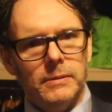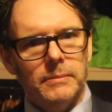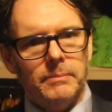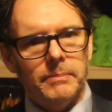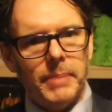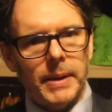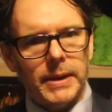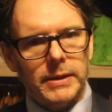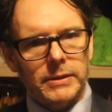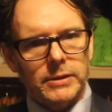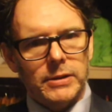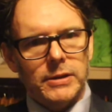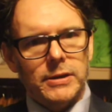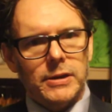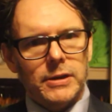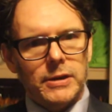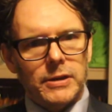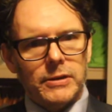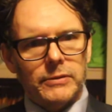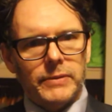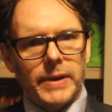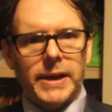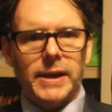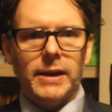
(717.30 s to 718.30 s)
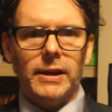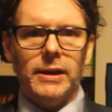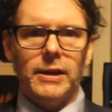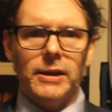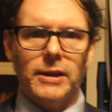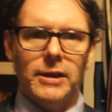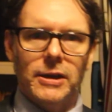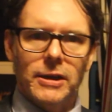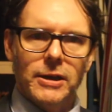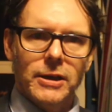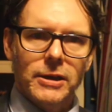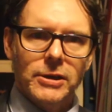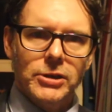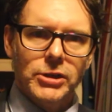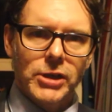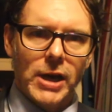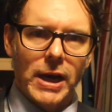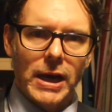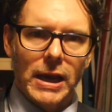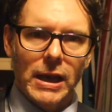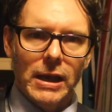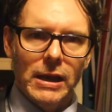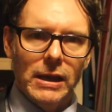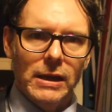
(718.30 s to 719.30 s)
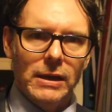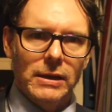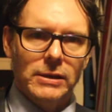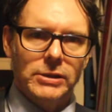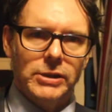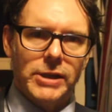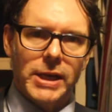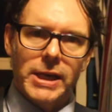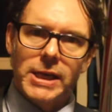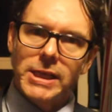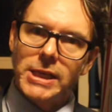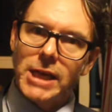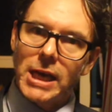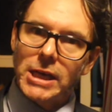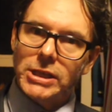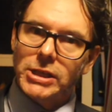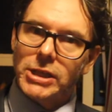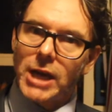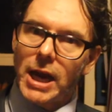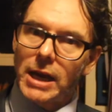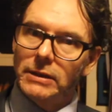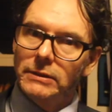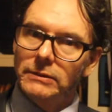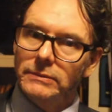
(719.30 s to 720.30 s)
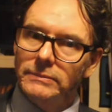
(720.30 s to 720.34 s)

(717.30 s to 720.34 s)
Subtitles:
Back to the regular channel, chatty chat.